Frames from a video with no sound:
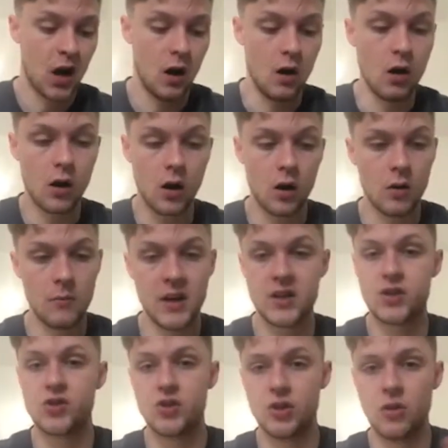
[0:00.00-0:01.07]
I look at
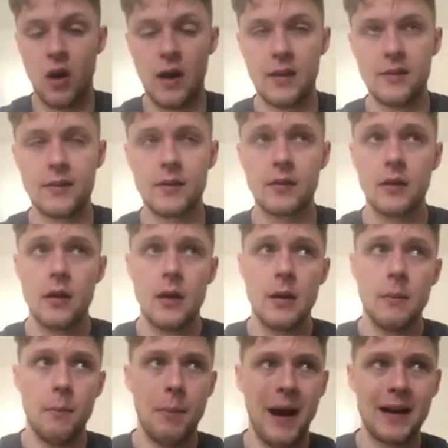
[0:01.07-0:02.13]
Manchester United's
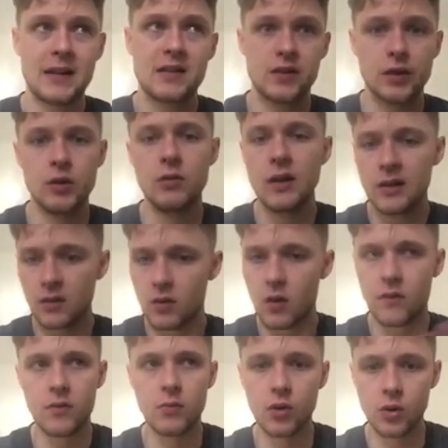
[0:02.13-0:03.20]
back two,
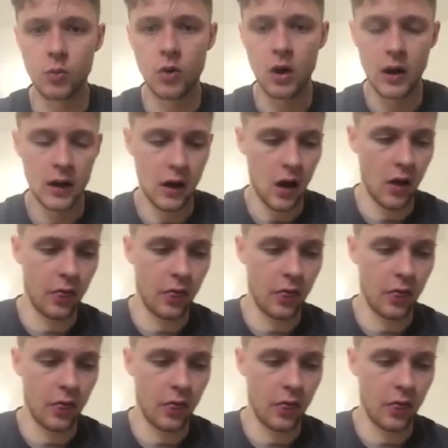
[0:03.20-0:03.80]
Lindelof and Maguire.